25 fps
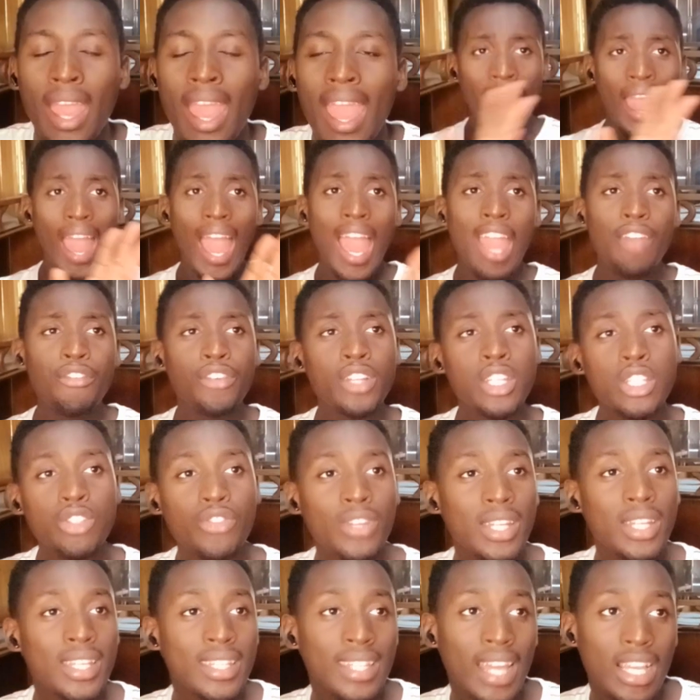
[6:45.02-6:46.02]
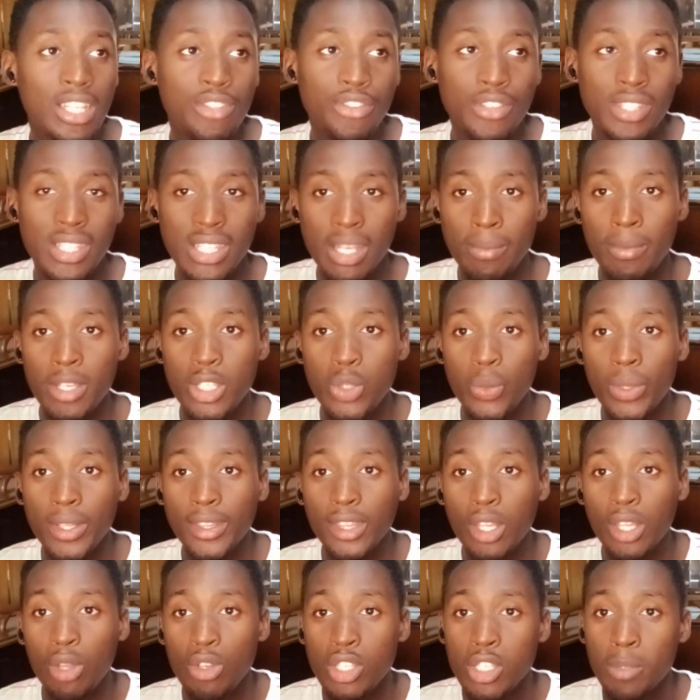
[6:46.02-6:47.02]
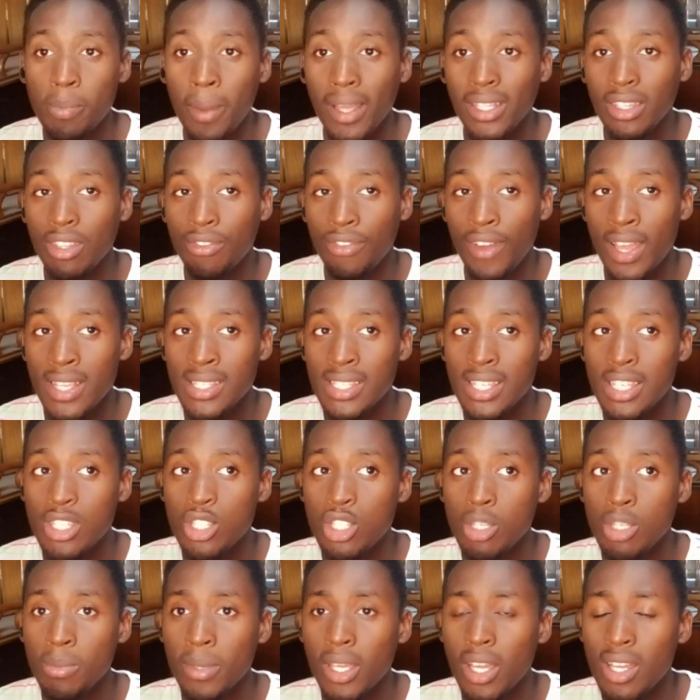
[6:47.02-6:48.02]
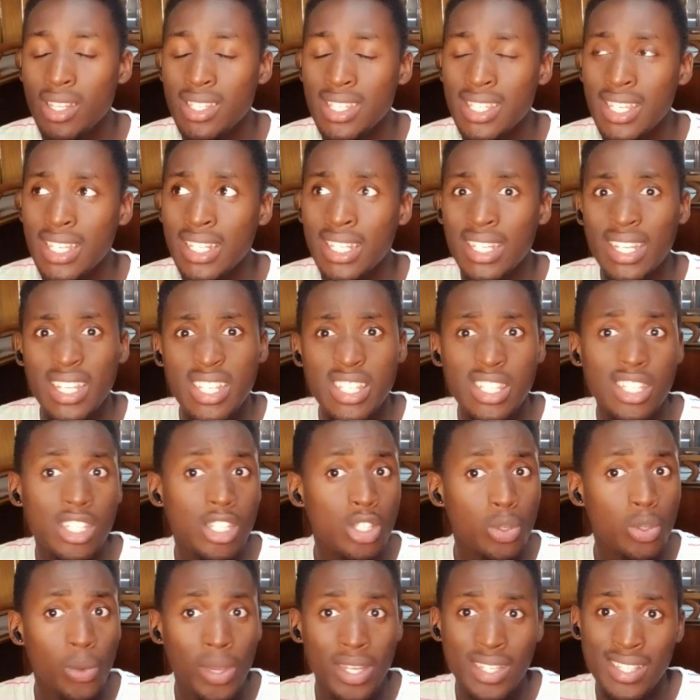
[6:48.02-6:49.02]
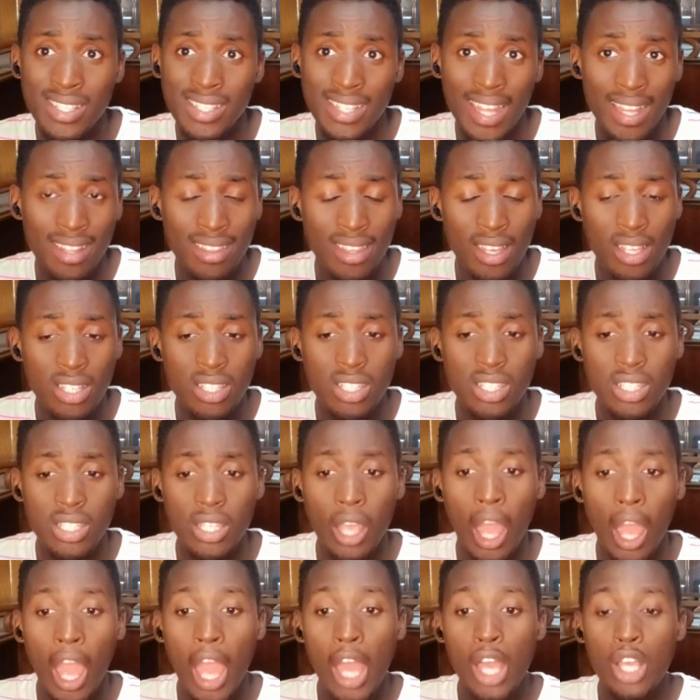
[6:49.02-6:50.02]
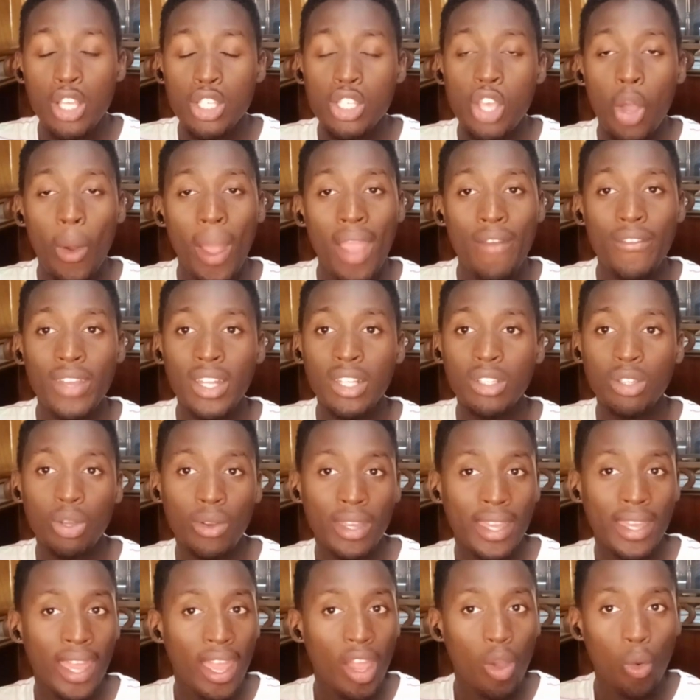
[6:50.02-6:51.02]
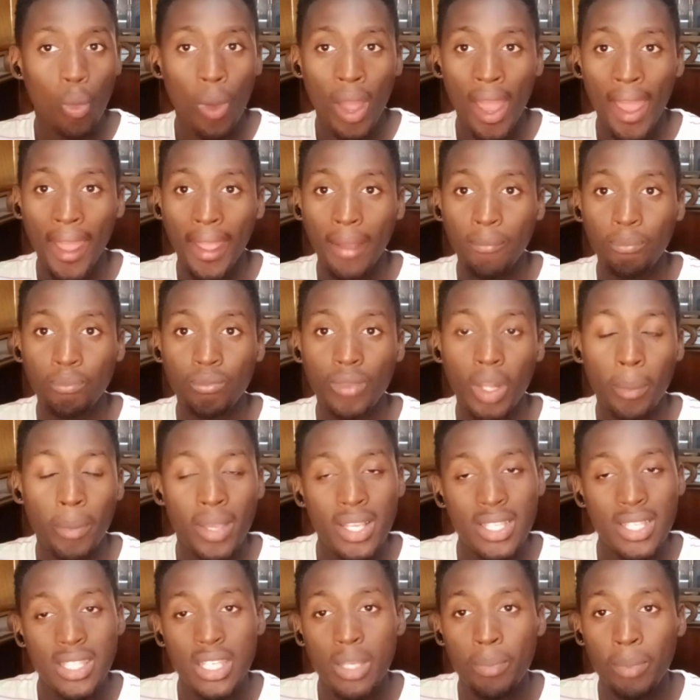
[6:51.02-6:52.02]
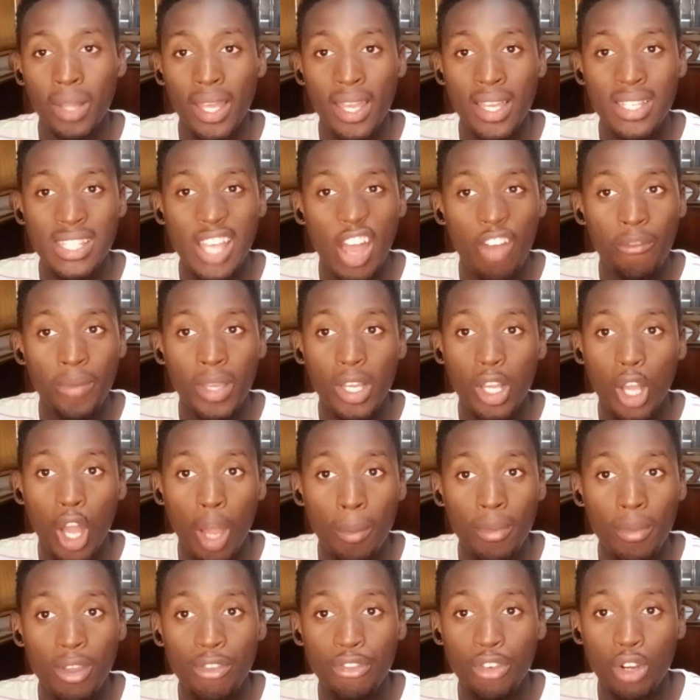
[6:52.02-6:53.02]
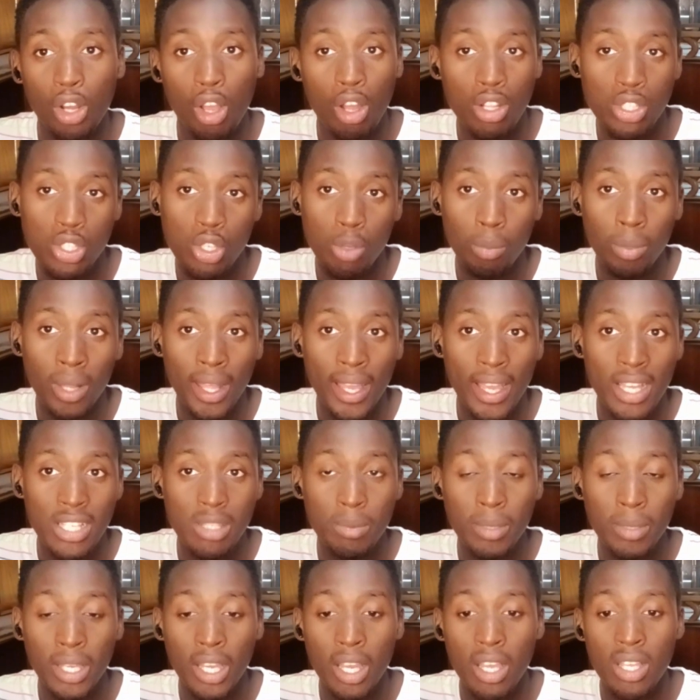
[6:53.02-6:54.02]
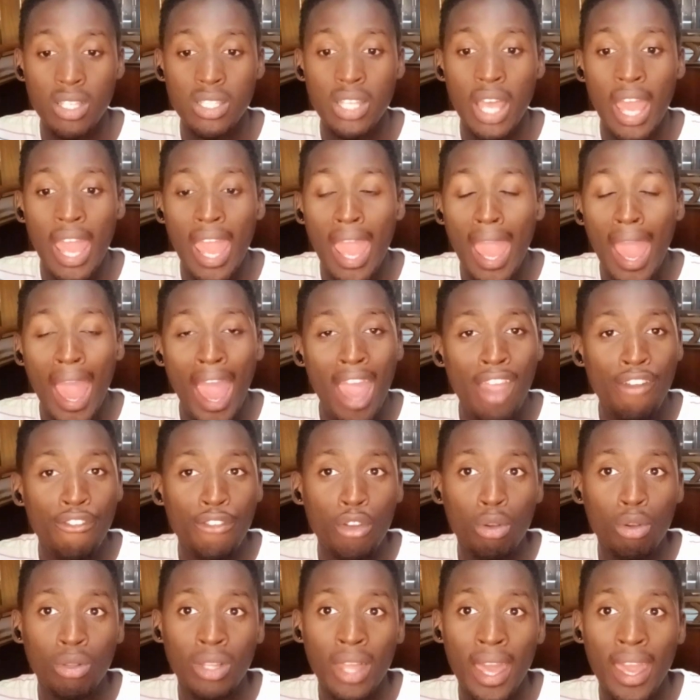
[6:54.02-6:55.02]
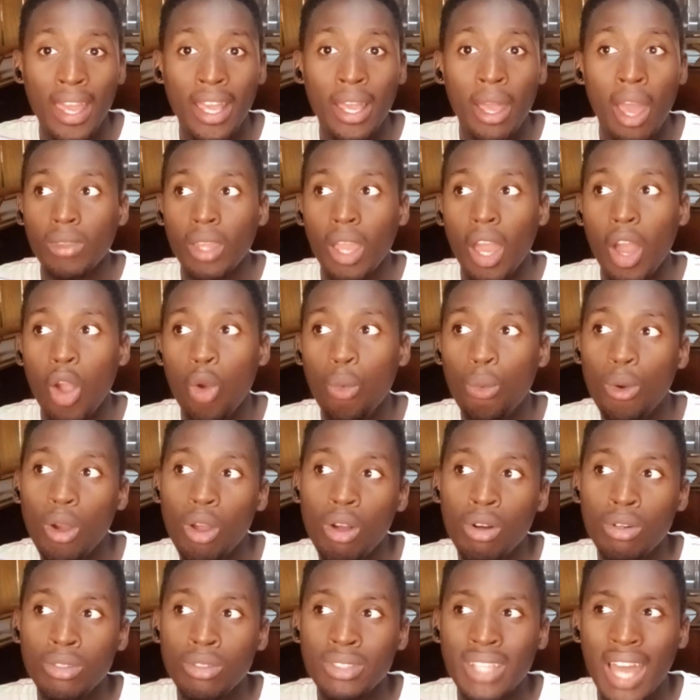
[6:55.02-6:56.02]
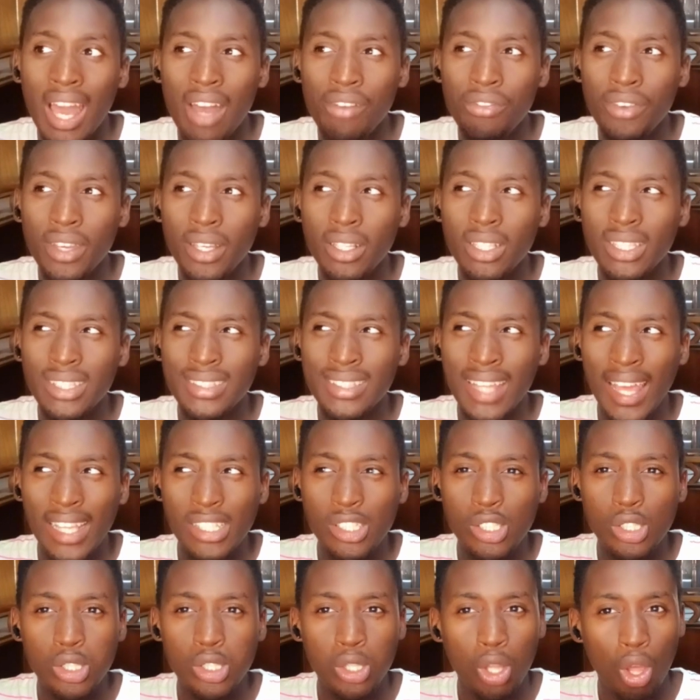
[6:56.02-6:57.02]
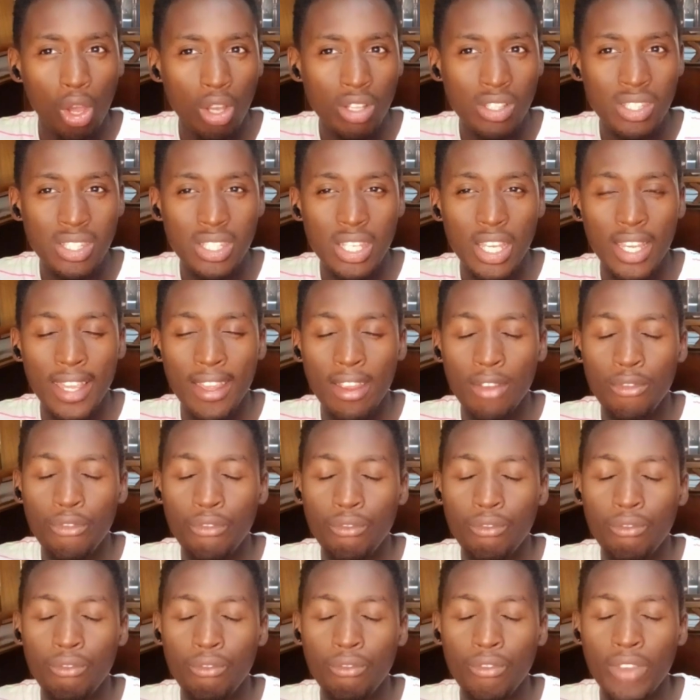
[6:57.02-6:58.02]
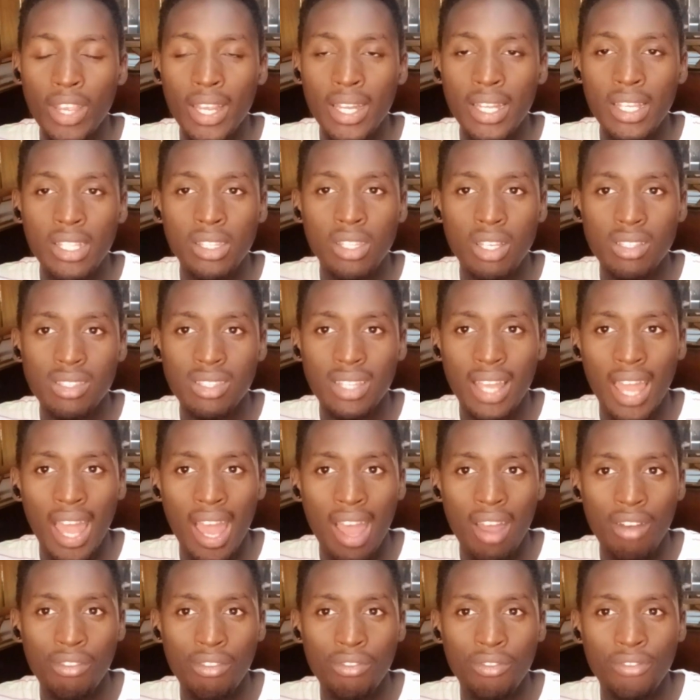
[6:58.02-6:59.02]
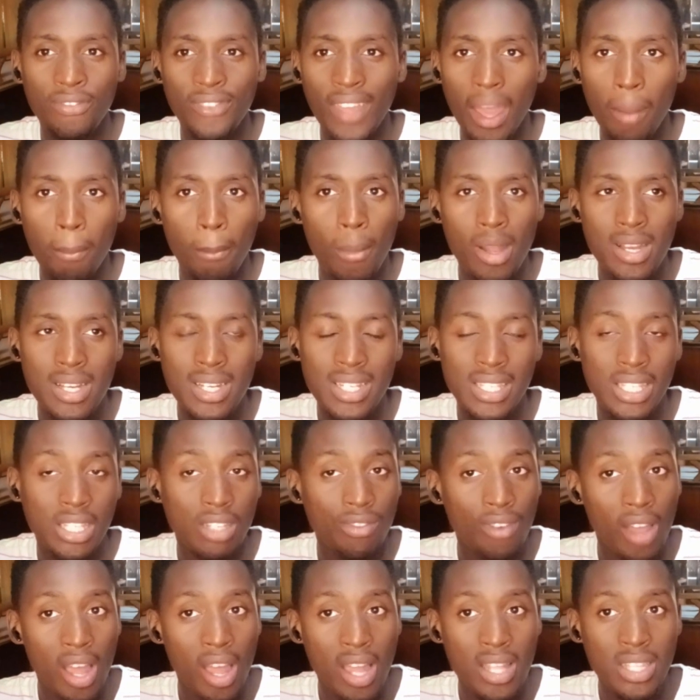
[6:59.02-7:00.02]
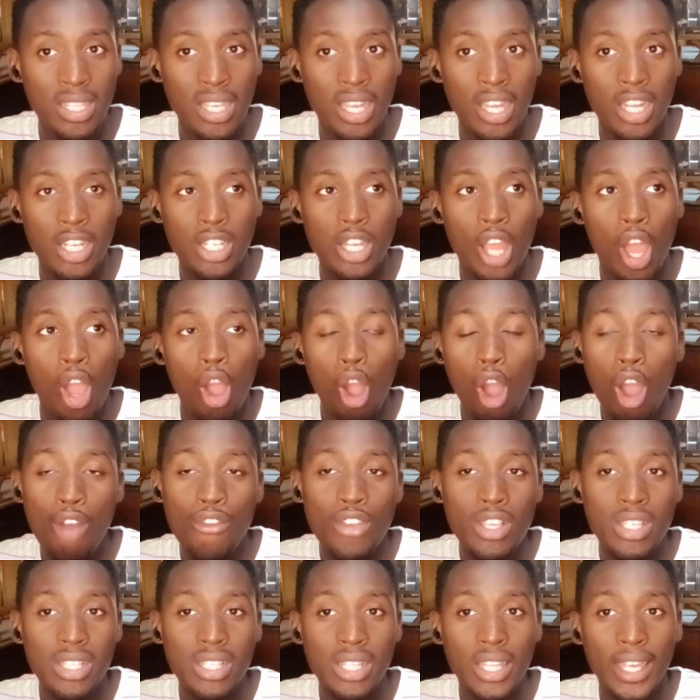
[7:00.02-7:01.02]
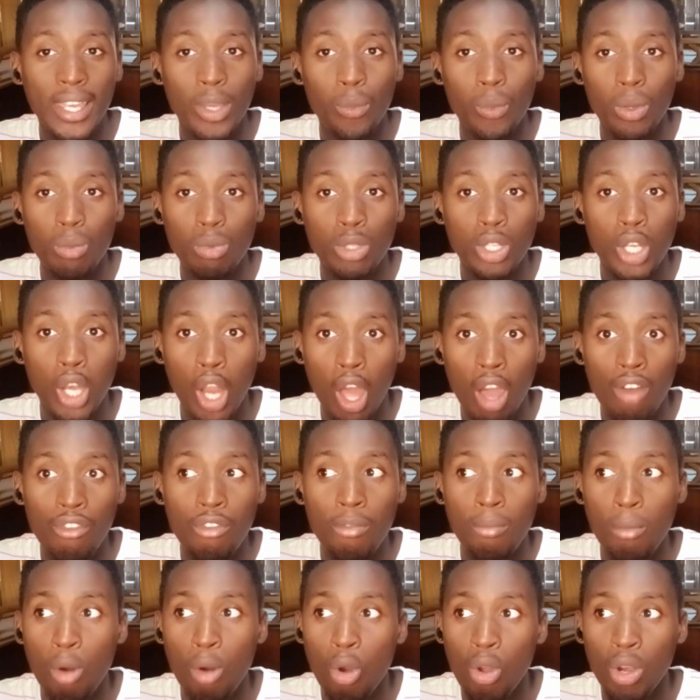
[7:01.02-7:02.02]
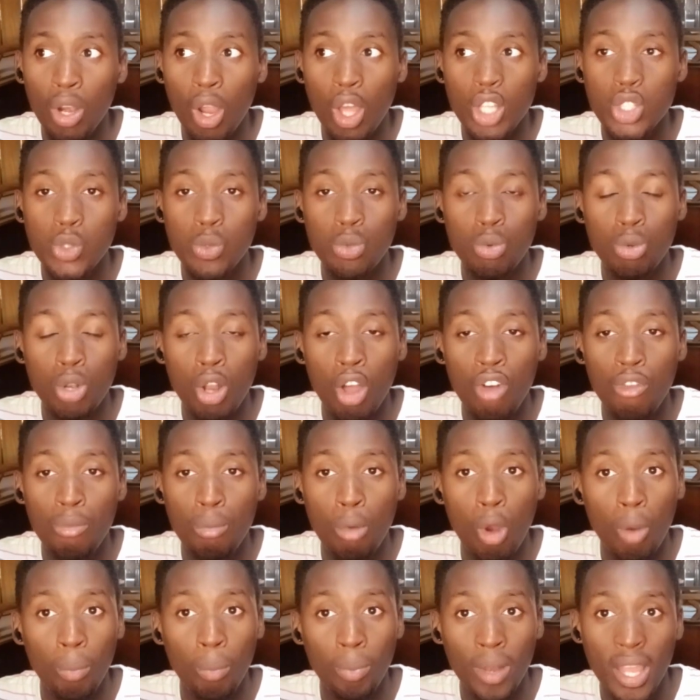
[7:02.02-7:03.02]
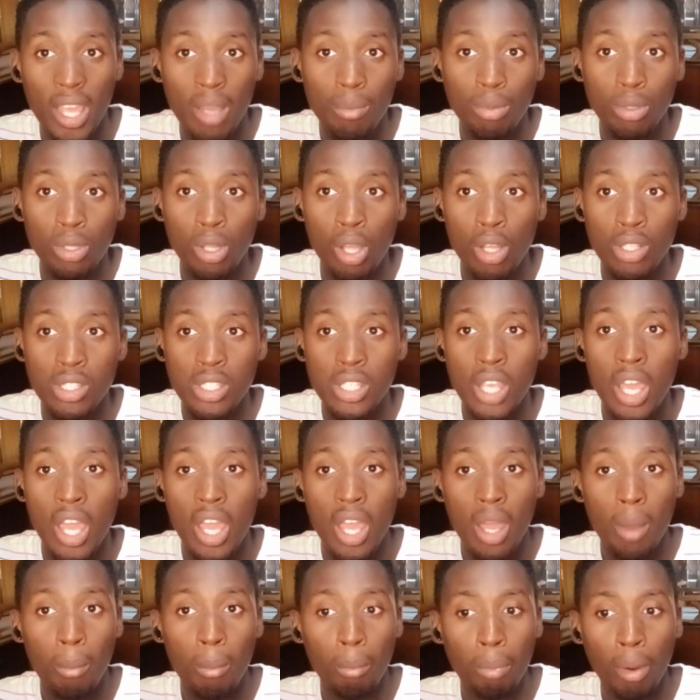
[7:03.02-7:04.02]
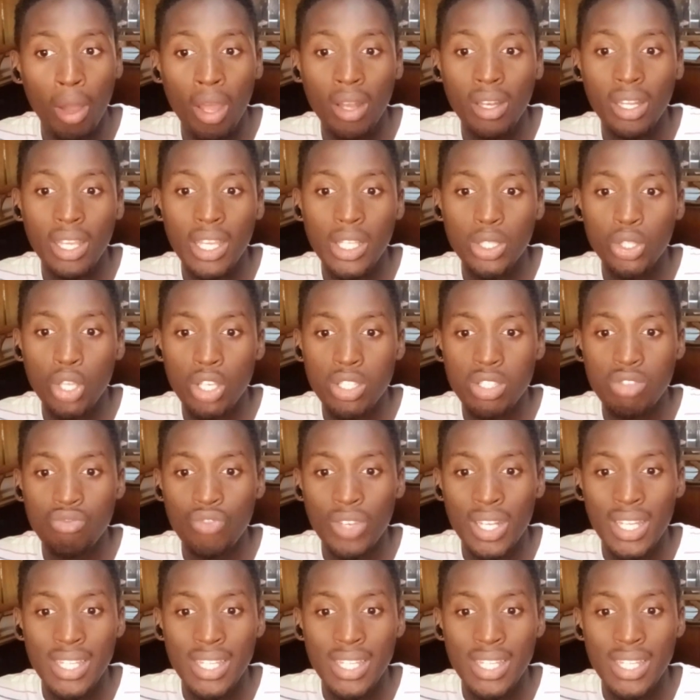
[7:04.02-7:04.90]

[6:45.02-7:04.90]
I it it's really nice for simmers with low spec devices to be considered in situations like this. So I really don't get why PC players have been coming for console players because I feel like a world having less lots it really doesn't have that much disadvantage. Obviously, we would love more lots, we would love more playable lots, but it doesn't really